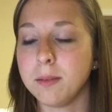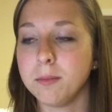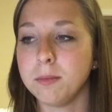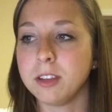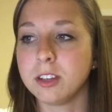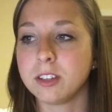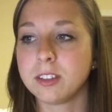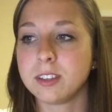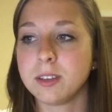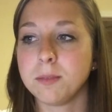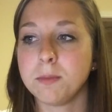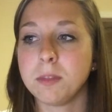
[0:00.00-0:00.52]

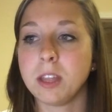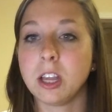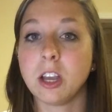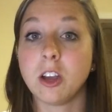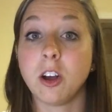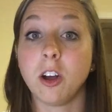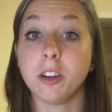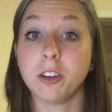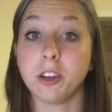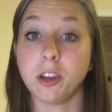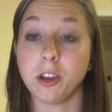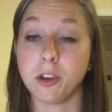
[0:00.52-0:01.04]
there's something
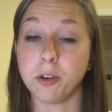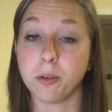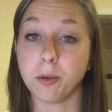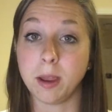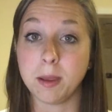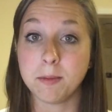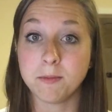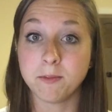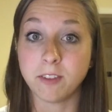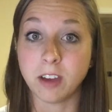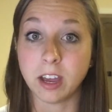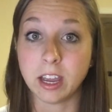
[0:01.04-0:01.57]
called a
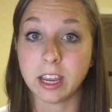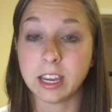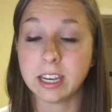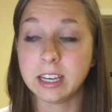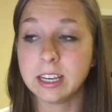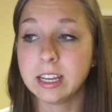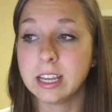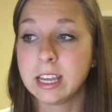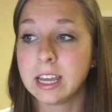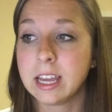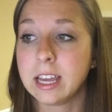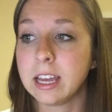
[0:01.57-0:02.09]

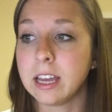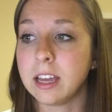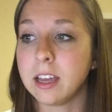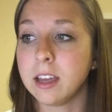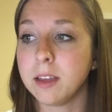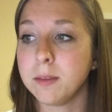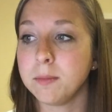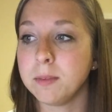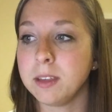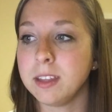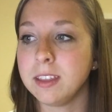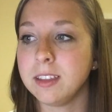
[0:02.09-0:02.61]
grapevine,
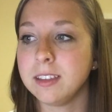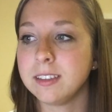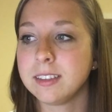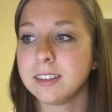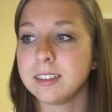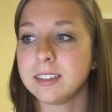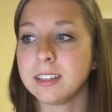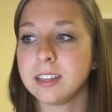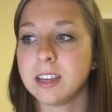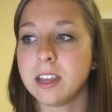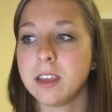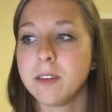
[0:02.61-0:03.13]
and this
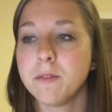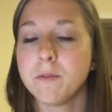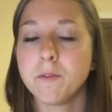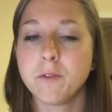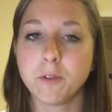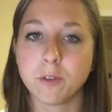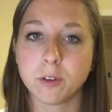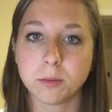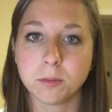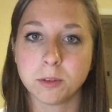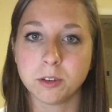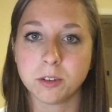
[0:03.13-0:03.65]
is an
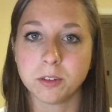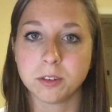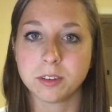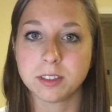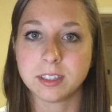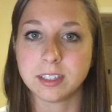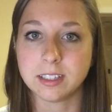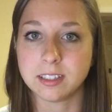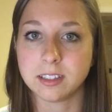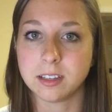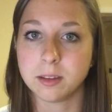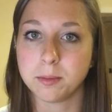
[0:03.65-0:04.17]
informal
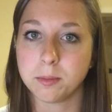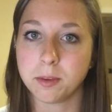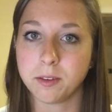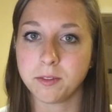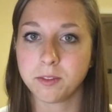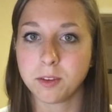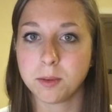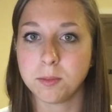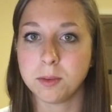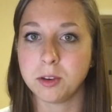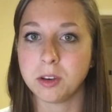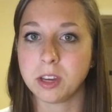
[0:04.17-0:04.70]
system of
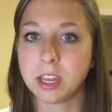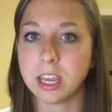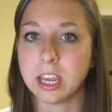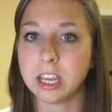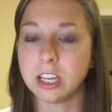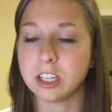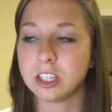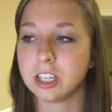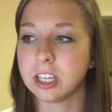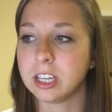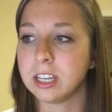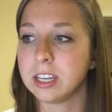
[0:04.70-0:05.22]

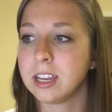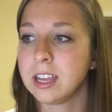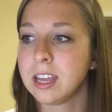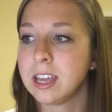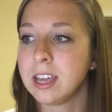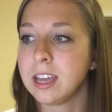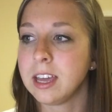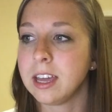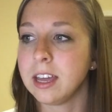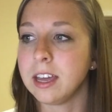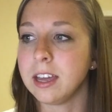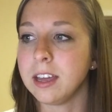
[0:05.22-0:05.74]
communication
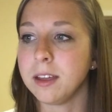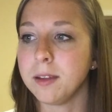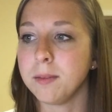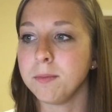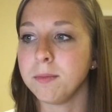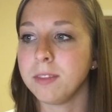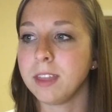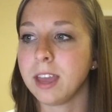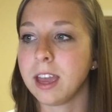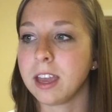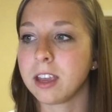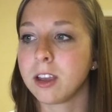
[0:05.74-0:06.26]

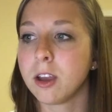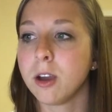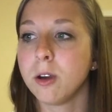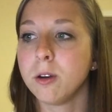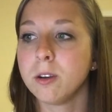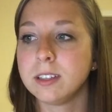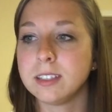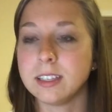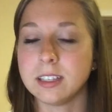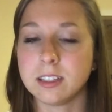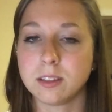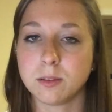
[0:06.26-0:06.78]
that
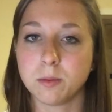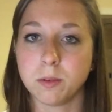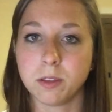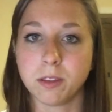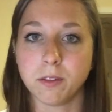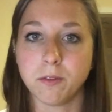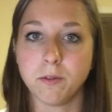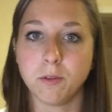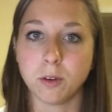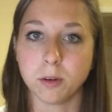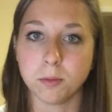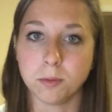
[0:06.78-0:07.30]
coexists with a
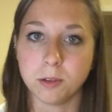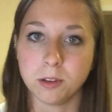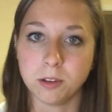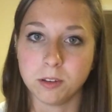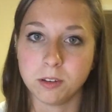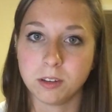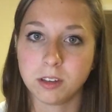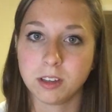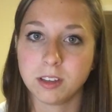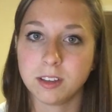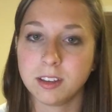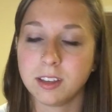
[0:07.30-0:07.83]

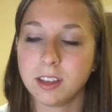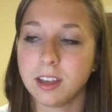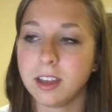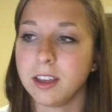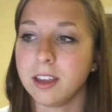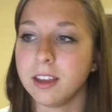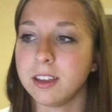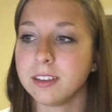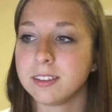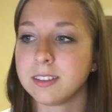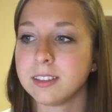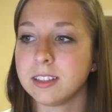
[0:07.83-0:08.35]
formal
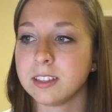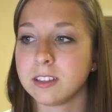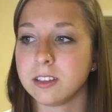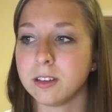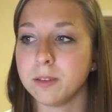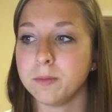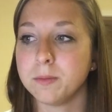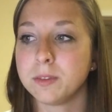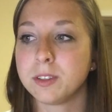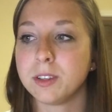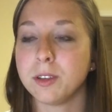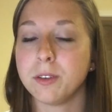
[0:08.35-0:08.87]

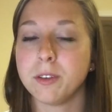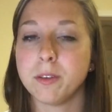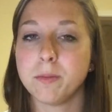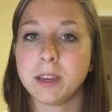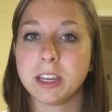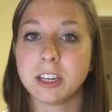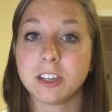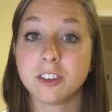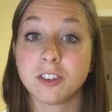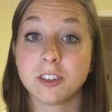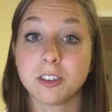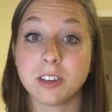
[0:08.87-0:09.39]
system. So the
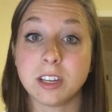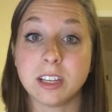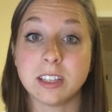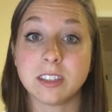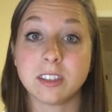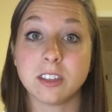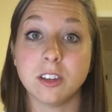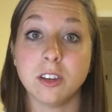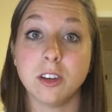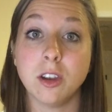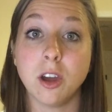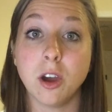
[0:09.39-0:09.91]
manager needs
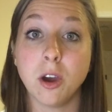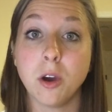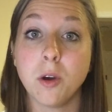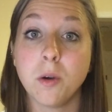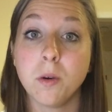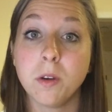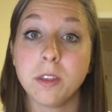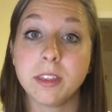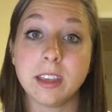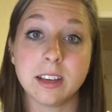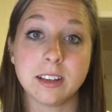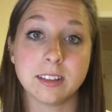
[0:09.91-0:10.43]
to
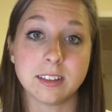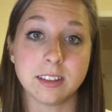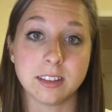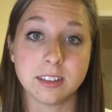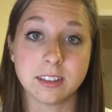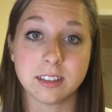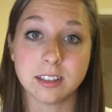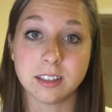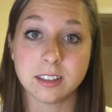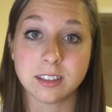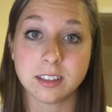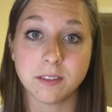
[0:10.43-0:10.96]
know the
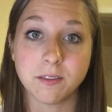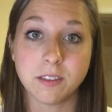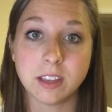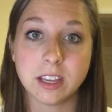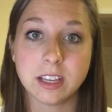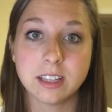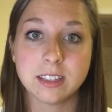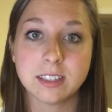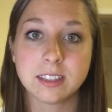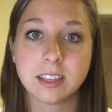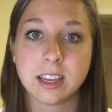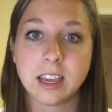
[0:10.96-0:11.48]
existence of
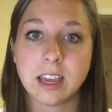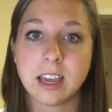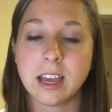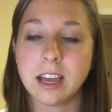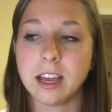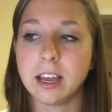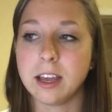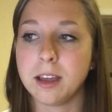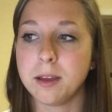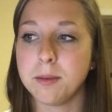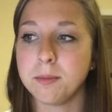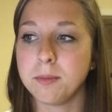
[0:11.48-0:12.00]
this
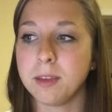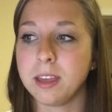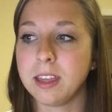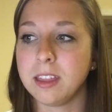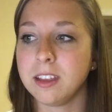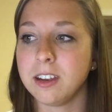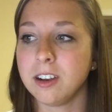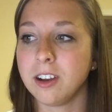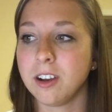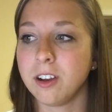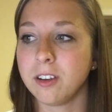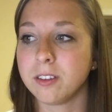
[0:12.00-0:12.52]
and
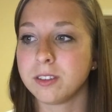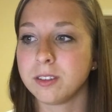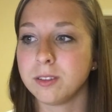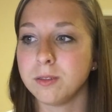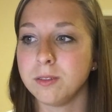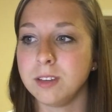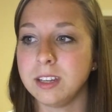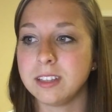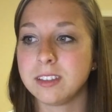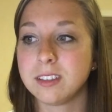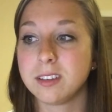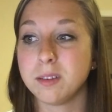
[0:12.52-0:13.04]
then also
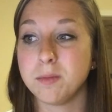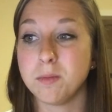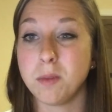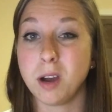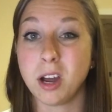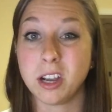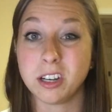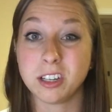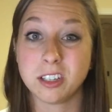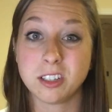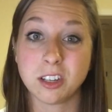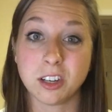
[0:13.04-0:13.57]
needs to
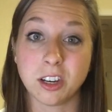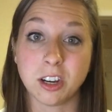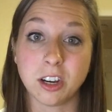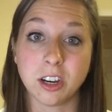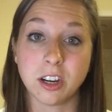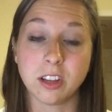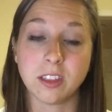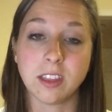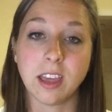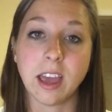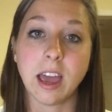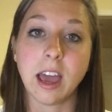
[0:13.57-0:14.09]

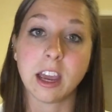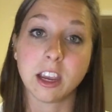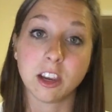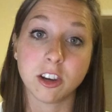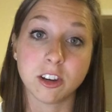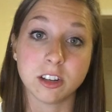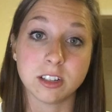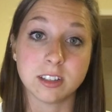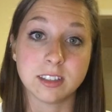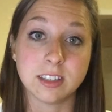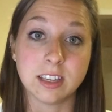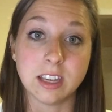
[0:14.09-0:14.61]
monitor the
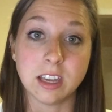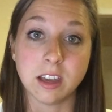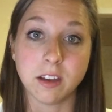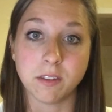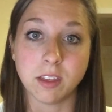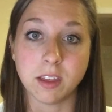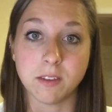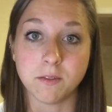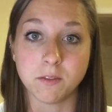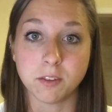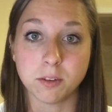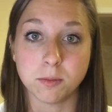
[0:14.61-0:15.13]
accuracy of
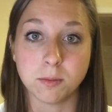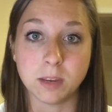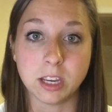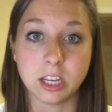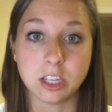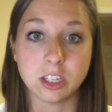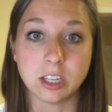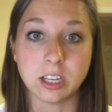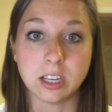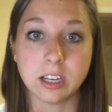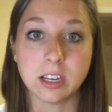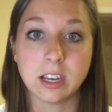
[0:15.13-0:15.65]
the
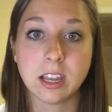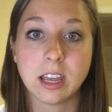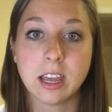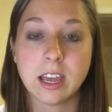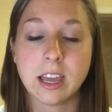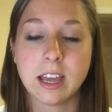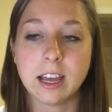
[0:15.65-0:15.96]
information